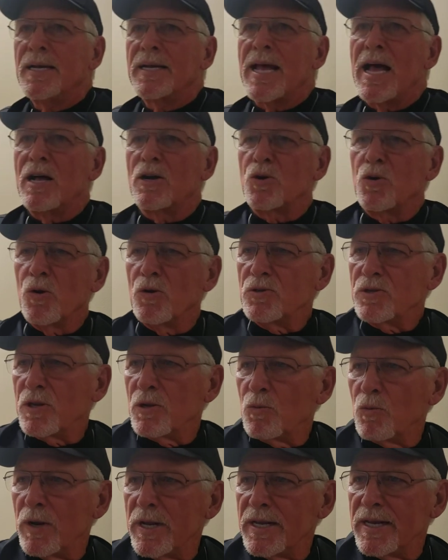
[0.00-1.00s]
Cal
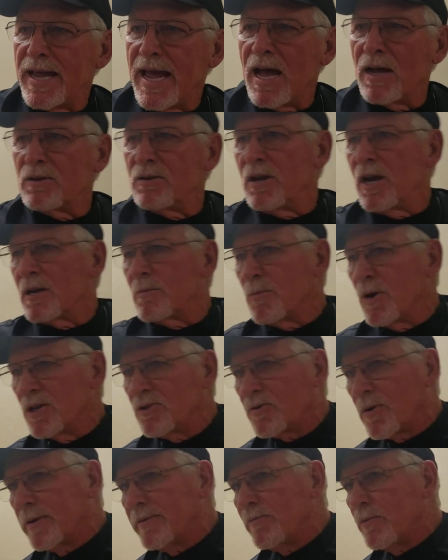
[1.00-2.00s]
Croston went down, Doug
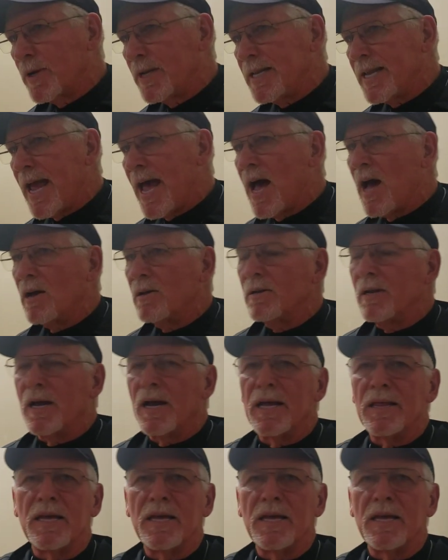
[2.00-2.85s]
Musgrave went down.